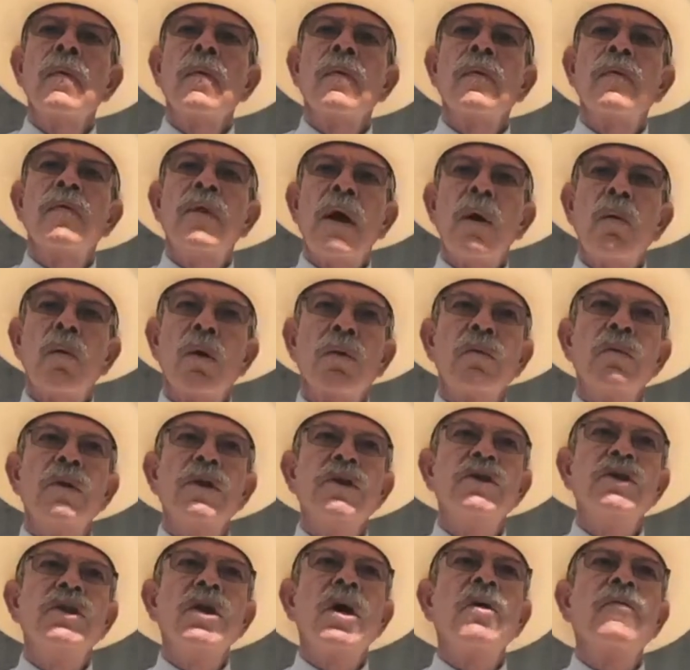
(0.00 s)
that will
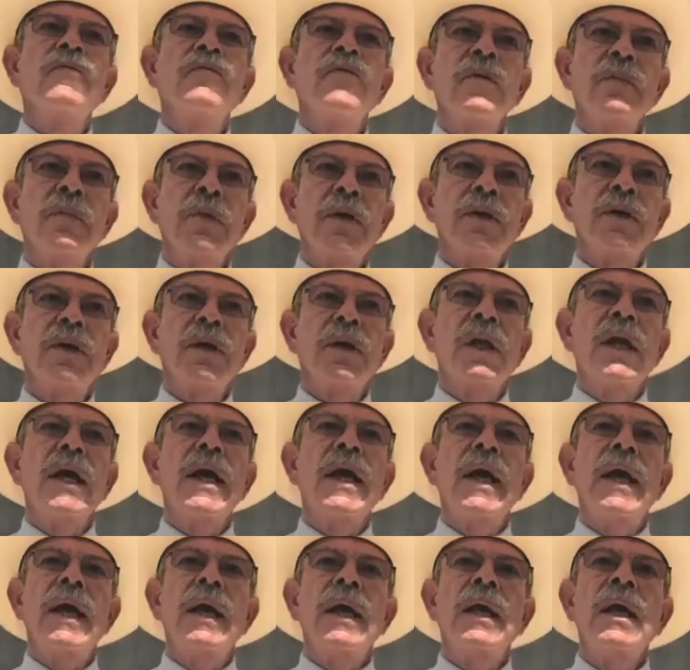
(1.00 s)
result from the
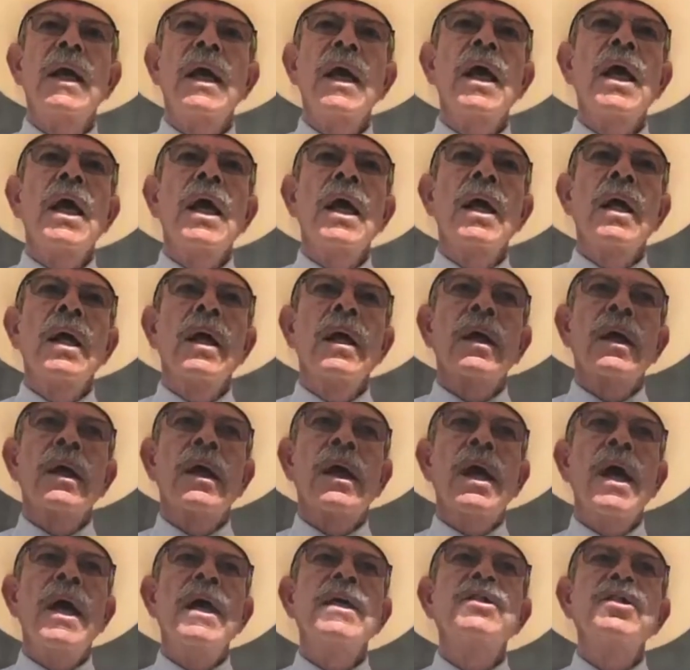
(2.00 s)
delay
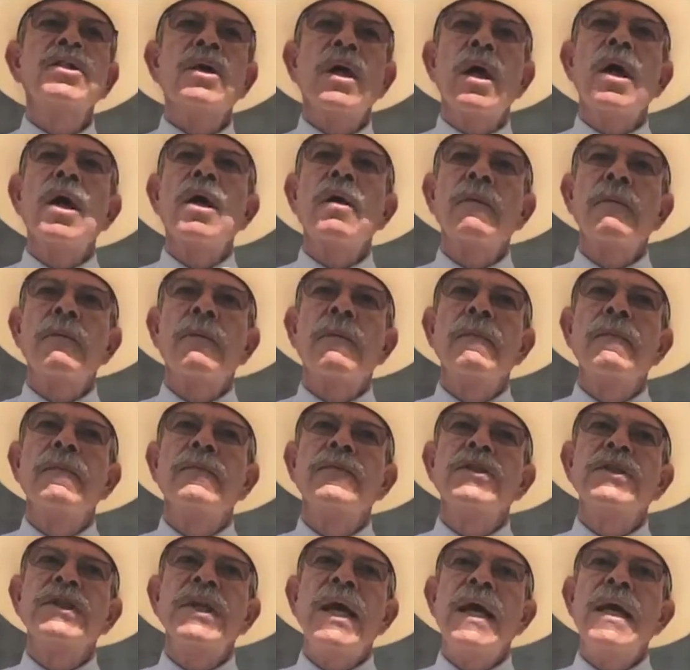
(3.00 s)
cuts our
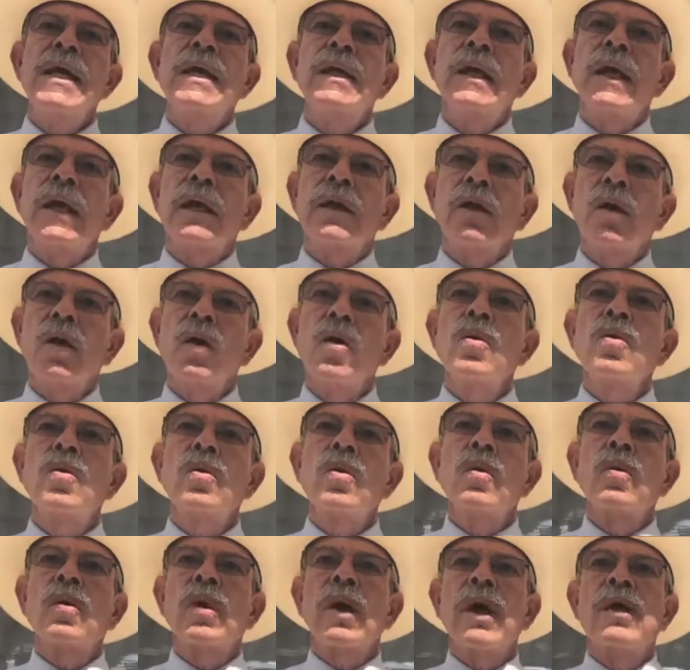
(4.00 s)
state and local
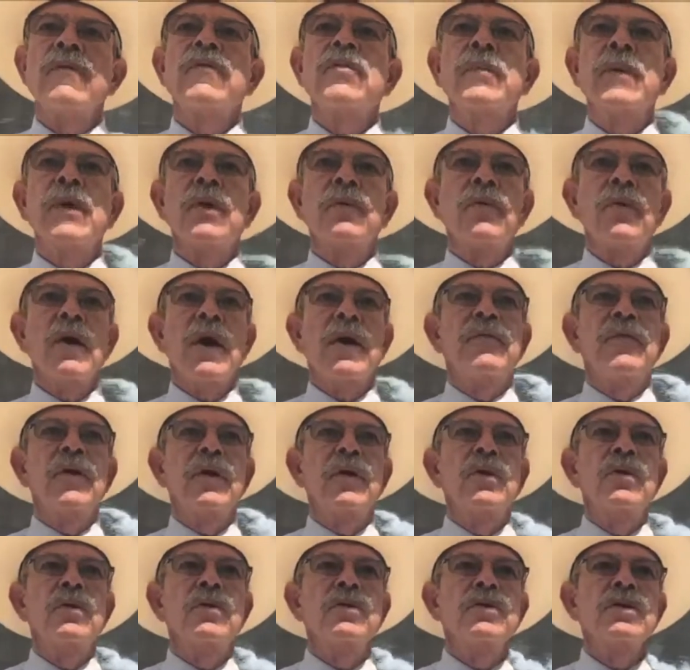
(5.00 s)
government
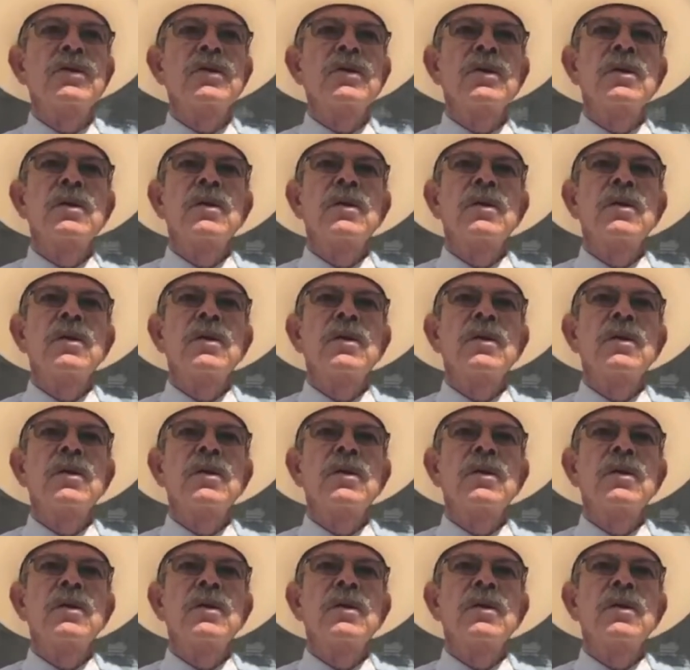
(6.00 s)
revenues